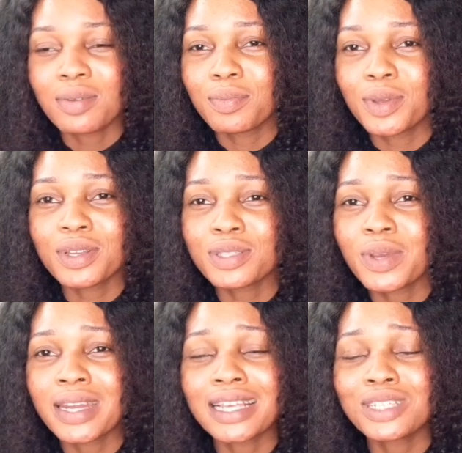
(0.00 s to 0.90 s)
Because when
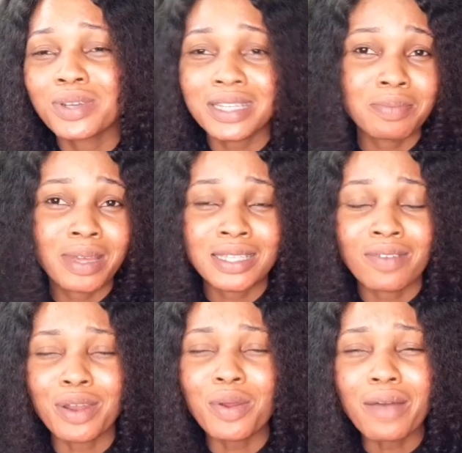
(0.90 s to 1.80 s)
I stress myself, I
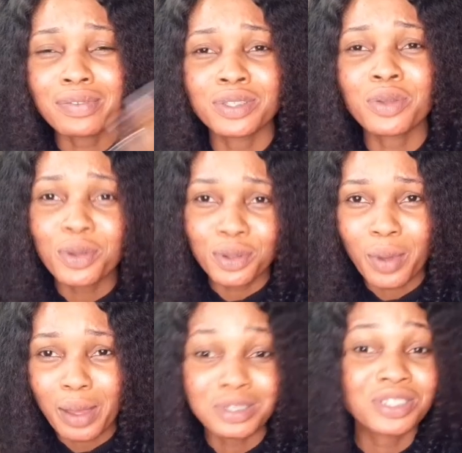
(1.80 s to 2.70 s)
don't have to tell you
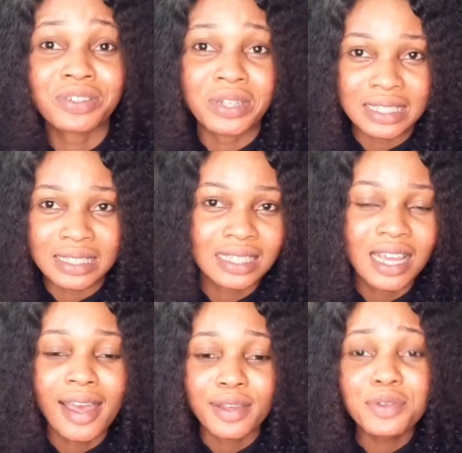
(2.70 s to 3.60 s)
I'm stressed.
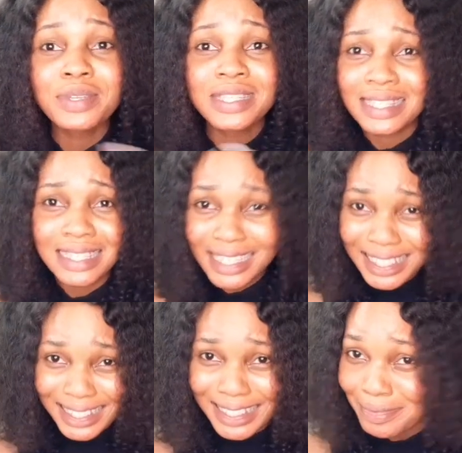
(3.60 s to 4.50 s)
You will see
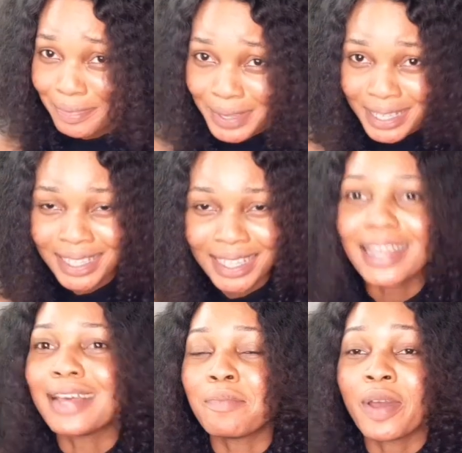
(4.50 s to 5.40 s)
it in me.
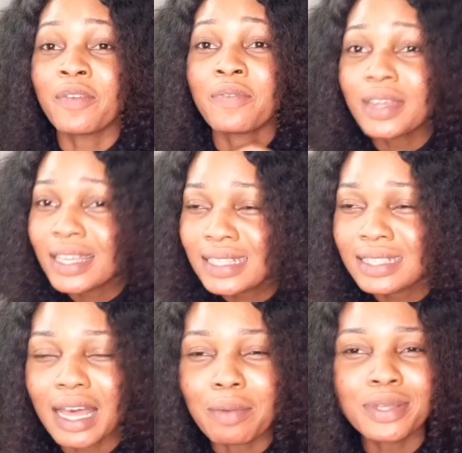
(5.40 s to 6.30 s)
My face,
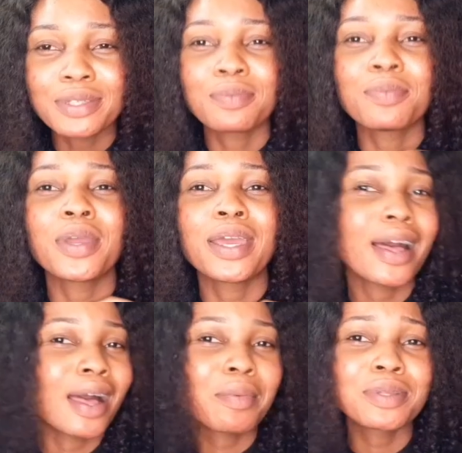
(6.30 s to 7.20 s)
I'm going to be breaking
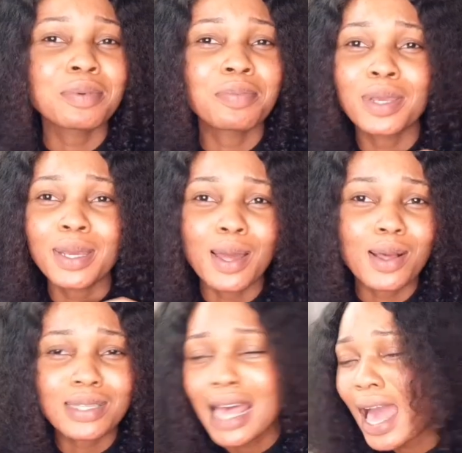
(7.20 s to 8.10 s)

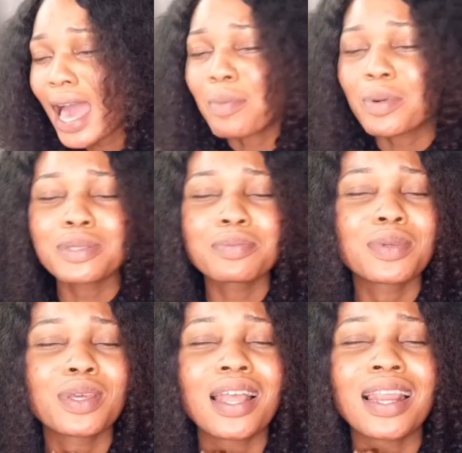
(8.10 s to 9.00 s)
out, I'm going to
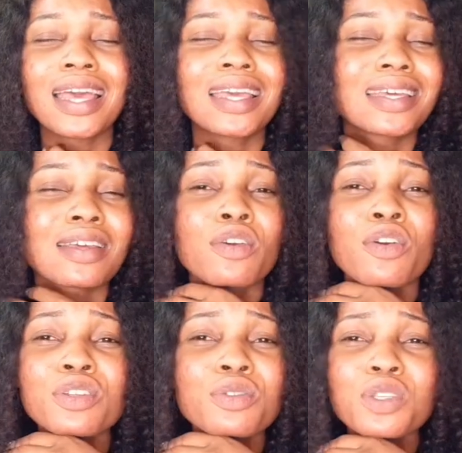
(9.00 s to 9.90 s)
be like,
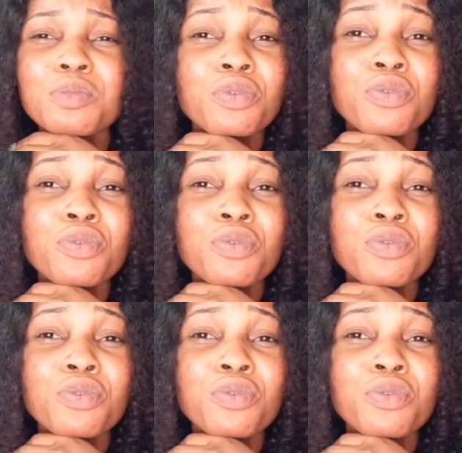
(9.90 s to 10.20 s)
it's going to be